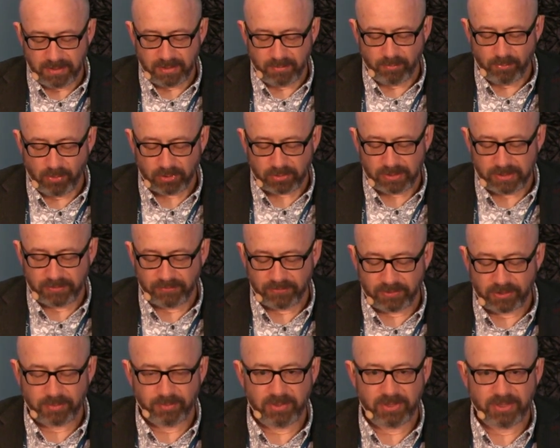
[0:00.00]
And modelling
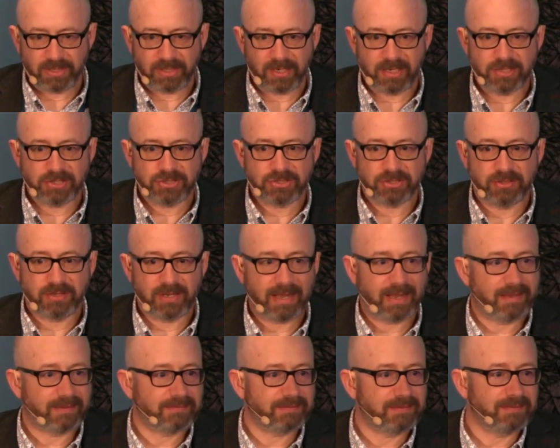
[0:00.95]
for communication
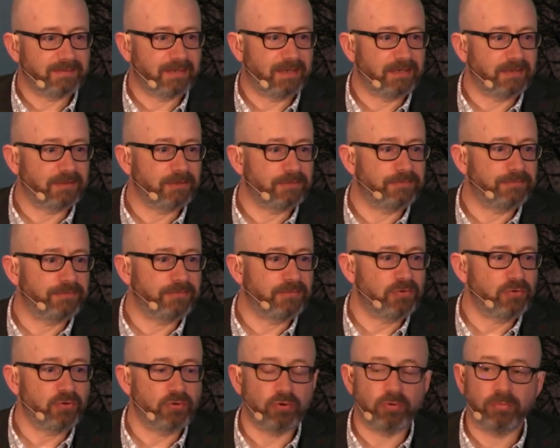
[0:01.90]
has to take the
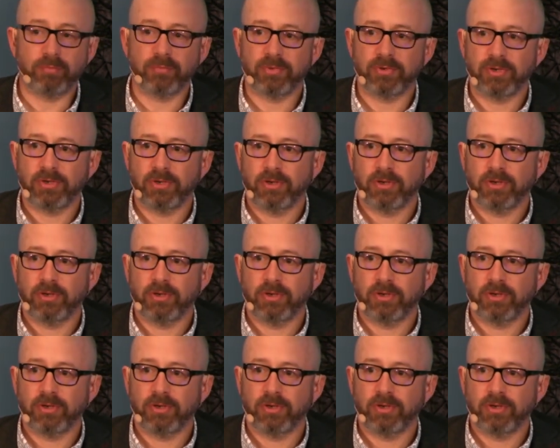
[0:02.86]
form